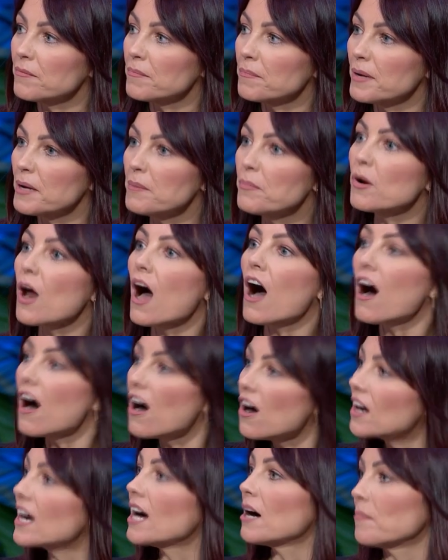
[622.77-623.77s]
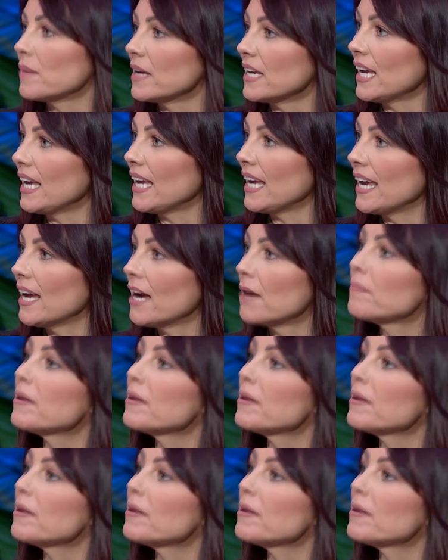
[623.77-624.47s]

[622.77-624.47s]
people are coming here and